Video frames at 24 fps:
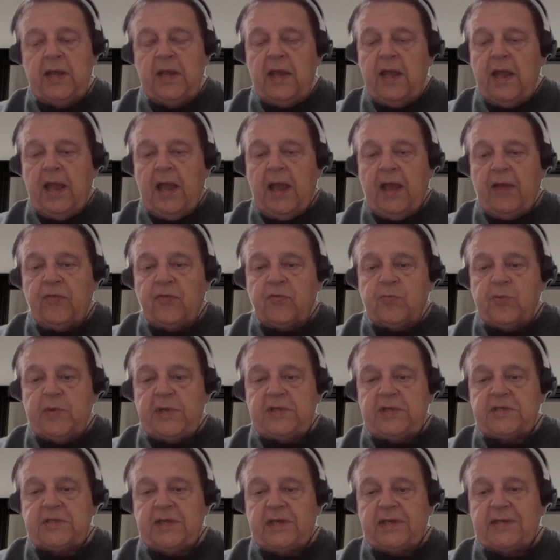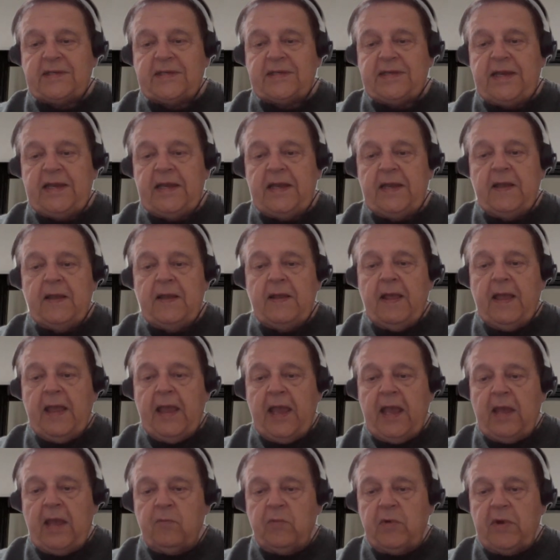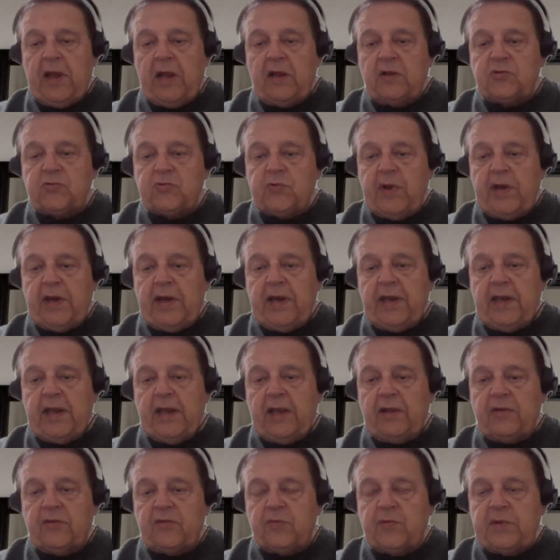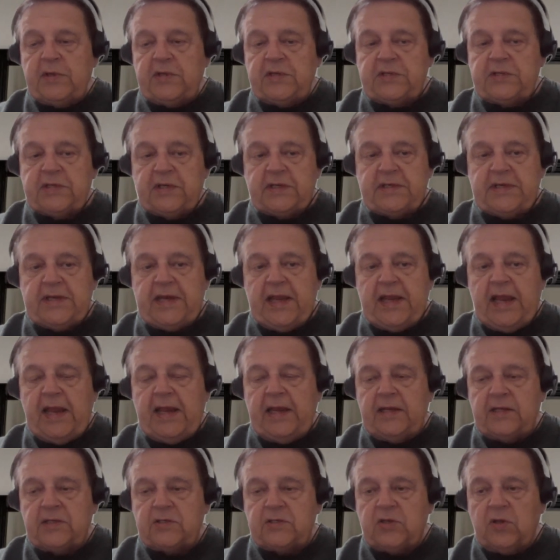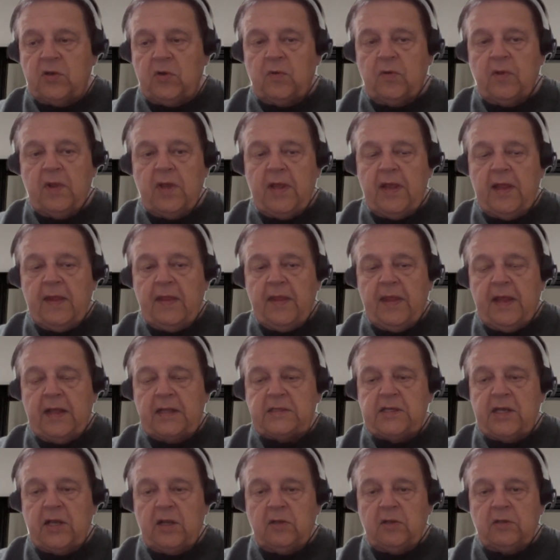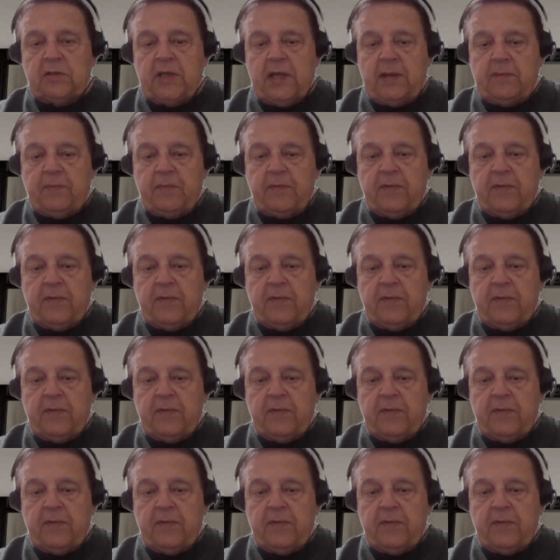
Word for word: at 360, and we're now trading at 368. So that's held up